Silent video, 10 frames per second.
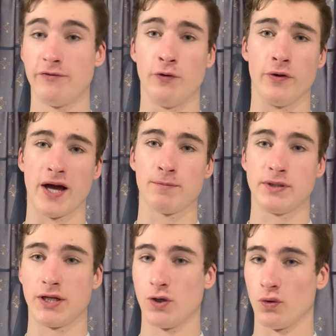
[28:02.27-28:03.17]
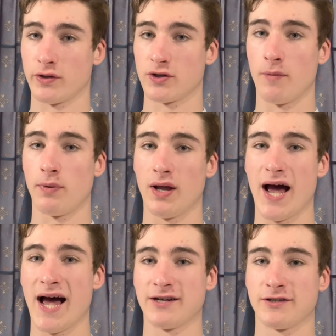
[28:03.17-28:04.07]
for that particular example
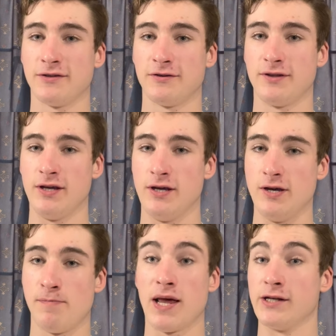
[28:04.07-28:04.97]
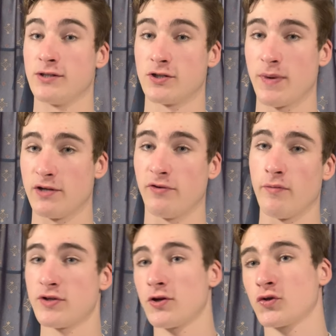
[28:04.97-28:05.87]
at the place the space
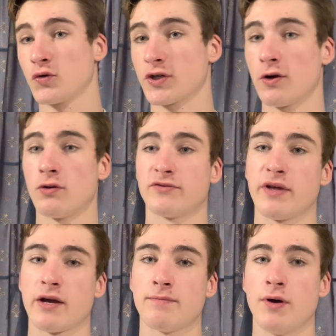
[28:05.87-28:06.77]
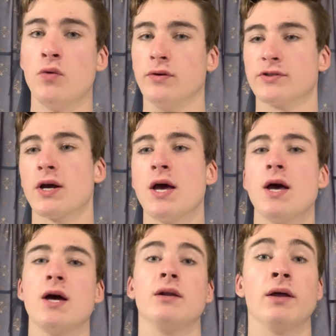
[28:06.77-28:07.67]
firms are sourcing a lot of their components.
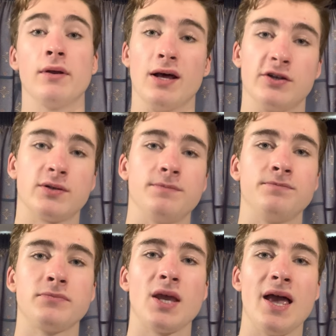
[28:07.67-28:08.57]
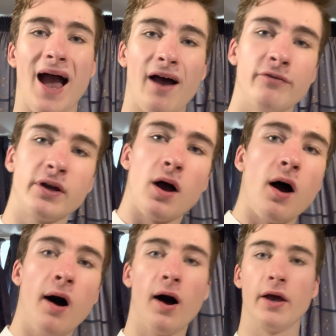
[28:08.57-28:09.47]
Nonetheless, having a
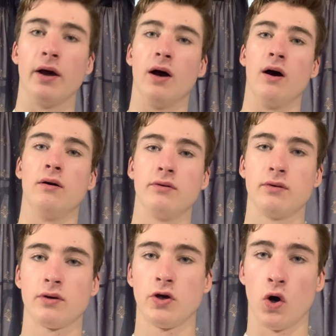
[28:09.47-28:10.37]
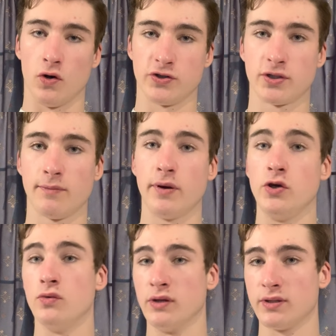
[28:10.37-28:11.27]
higher cost per
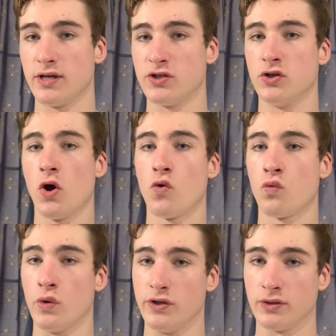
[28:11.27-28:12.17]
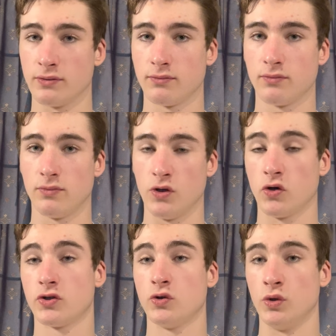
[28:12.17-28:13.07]
unit is no reason
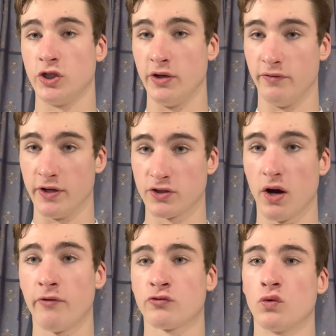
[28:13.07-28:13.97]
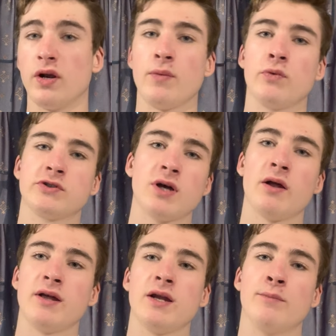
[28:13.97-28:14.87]
not to achieve this. After all, it was
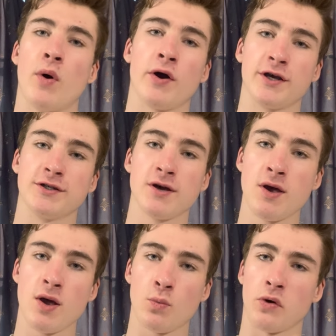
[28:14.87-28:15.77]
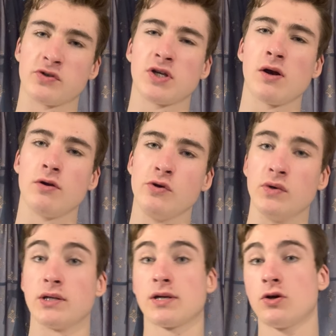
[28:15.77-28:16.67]
done in a market where a single
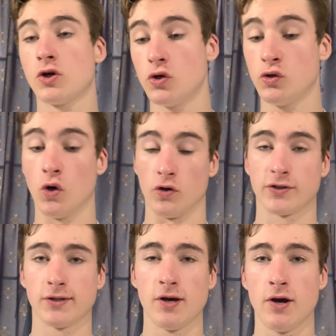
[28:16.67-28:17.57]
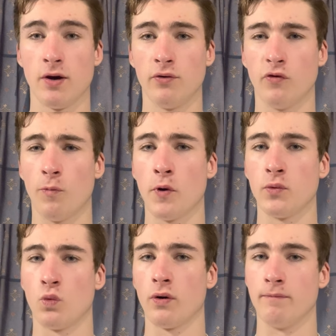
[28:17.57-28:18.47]
unit could cost
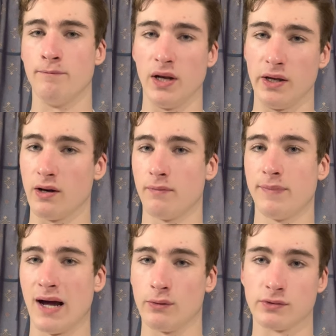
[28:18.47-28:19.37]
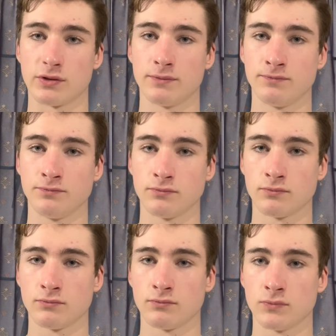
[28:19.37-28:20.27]
£4.1 billion.
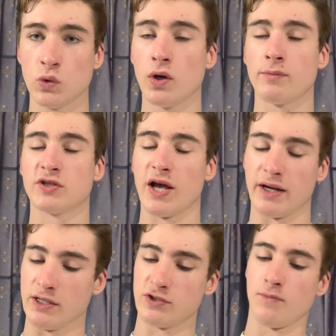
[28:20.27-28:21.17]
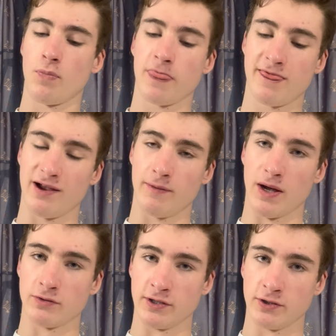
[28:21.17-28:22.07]
All I'm saying is, think
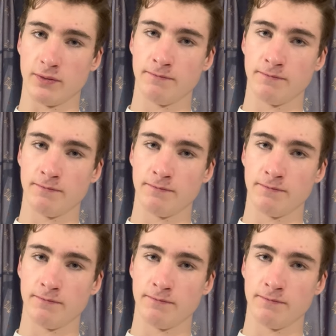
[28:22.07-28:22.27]
about it.